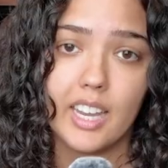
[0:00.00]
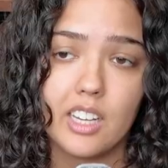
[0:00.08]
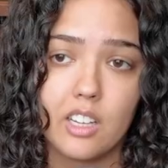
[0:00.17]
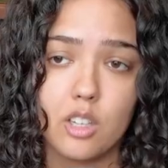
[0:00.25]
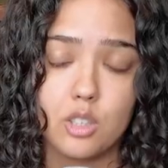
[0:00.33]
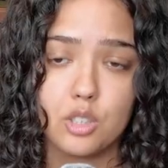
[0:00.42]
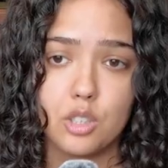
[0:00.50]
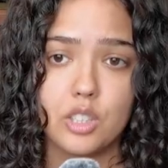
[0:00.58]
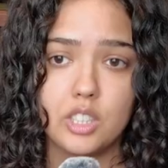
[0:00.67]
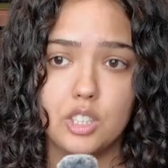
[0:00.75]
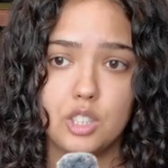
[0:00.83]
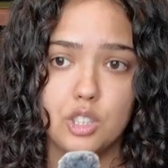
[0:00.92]
And
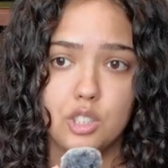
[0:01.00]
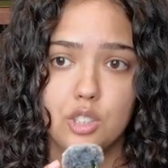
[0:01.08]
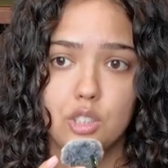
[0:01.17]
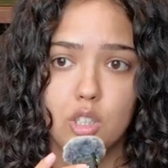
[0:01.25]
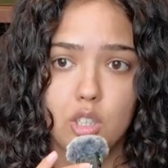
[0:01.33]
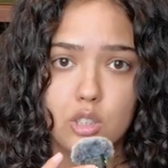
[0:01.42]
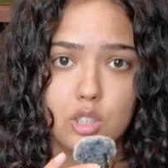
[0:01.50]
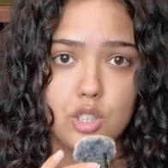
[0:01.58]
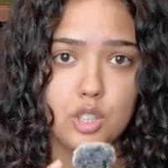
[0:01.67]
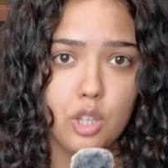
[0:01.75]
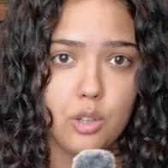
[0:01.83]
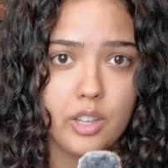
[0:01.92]
it just goes to
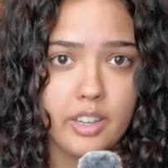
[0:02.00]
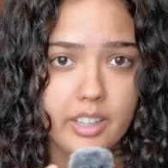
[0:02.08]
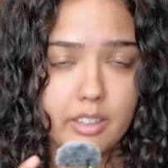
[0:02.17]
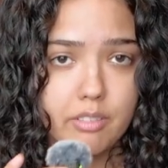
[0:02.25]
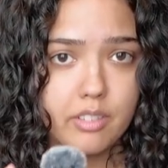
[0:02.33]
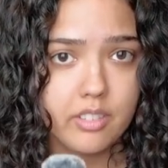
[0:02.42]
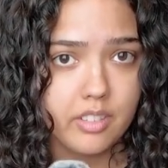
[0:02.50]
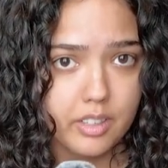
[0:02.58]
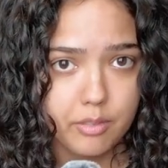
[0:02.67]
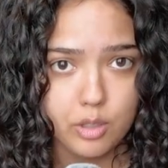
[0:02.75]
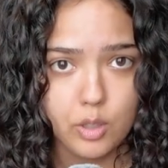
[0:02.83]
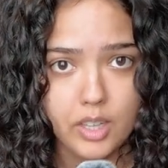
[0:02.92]
show that even
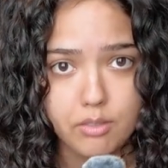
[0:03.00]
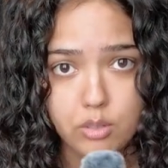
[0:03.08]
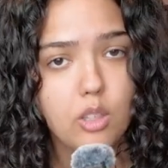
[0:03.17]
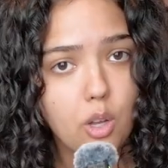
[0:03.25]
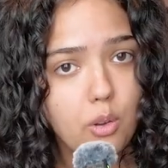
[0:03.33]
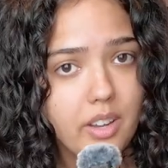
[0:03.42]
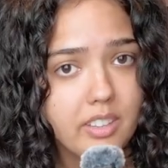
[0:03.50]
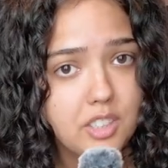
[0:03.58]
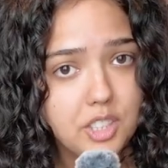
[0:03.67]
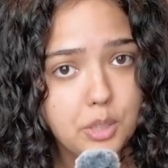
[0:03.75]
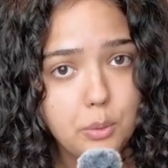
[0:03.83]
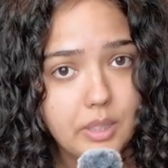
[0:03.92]
if you have low
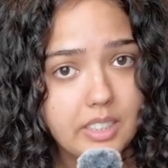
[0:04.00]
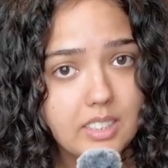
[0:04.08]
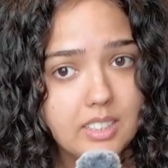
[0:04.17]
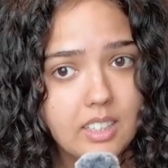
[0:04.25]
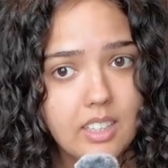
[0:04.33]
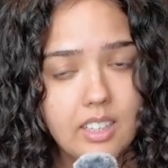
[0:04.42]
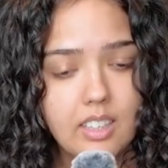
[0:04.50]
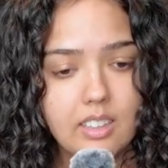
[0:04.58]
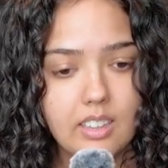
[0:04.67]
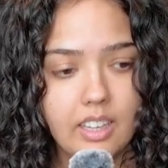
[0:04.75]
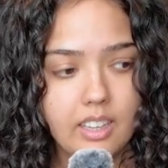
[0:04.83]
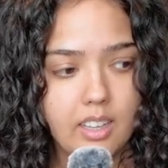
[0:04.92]
energy weeks,
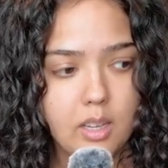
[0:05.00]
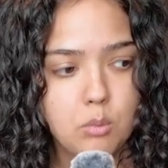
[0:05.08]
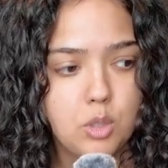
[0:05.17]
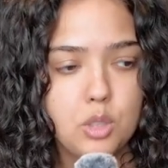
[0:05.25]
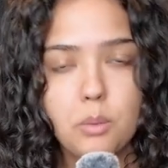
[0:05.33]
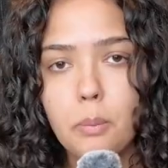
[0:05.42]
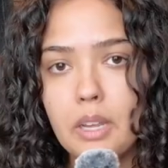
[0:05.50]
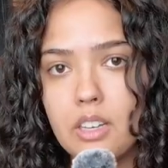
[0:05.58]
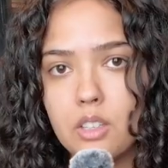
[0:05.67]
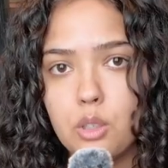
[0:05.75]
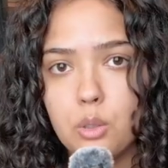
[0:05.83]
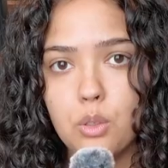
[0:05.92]
like I'm sure
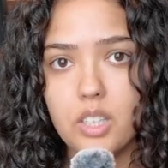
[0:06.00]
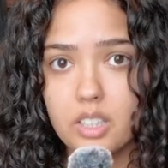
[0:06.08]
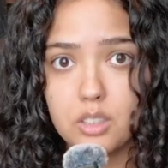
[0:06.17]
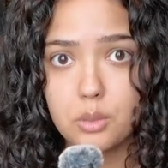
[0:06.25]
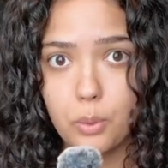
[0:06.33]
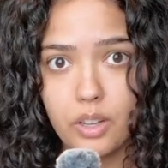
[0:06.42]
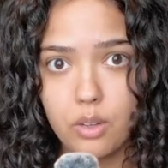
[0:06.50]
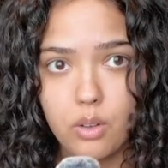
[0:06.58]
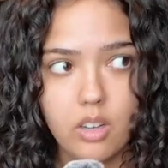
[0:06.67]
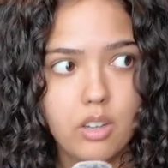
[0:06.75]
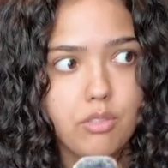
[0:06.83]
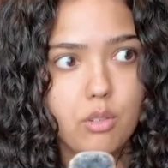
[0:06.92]
men do as well,
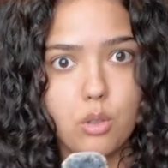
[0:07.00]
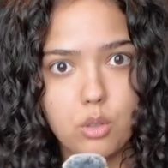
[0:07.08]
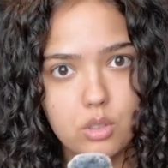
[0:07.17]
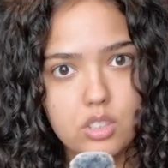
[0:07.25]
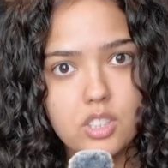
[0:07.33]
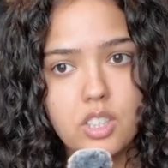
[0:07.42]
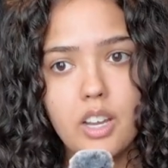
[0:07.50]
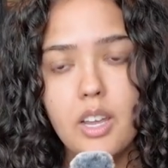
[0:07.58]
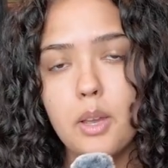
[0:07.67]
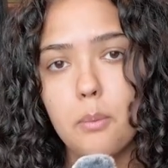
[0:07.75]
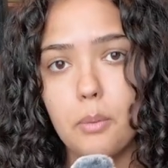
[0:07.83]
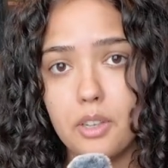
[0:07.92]
of course,
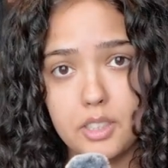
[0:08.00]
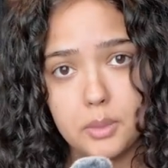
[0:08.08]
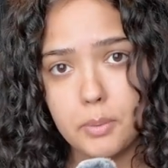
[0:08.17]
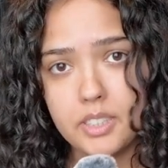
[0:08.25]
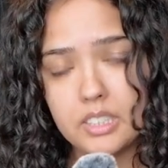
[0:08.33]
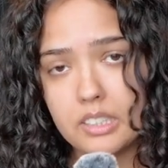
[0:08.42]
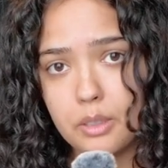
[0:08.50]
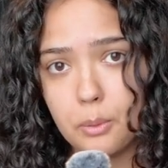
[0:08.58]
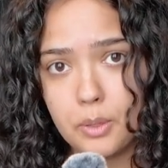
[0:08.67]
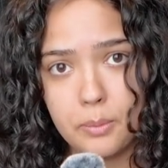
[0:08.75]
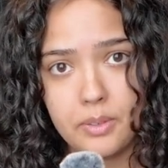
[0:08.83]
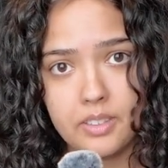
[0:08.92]
but especially
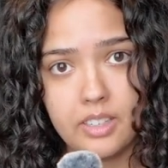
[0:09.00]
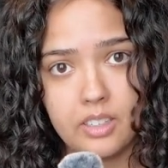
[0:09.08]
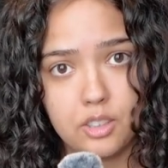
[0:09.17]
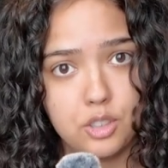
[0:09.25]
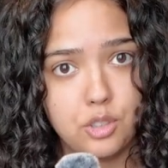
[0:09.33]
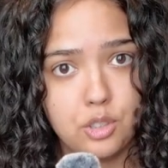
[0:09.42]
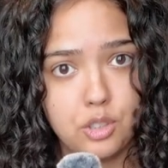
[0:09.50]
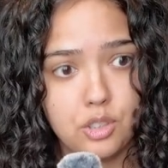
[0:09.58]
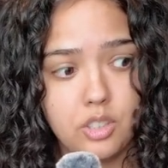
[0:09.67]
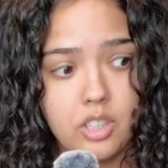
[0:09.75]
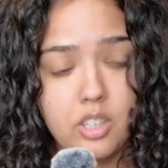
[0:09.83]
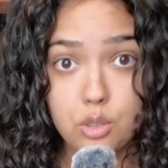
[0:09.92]
women, there's
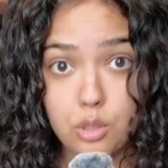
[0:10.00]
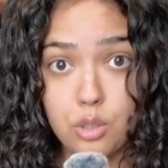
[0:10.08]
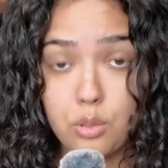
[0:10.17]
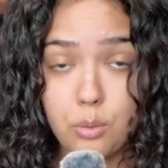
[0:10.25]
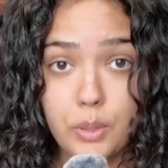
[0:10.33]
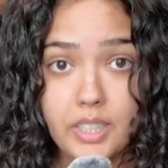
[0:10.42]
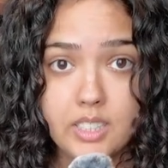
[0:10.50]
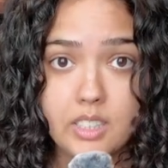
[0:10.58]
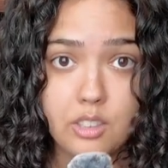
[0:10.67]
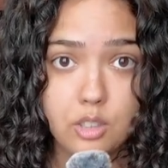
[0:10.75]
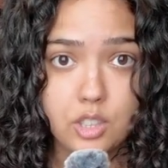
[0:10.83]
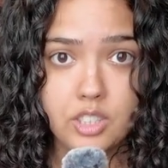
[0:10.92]
just certain weeks
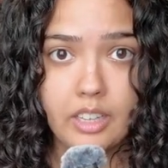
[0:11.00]
in your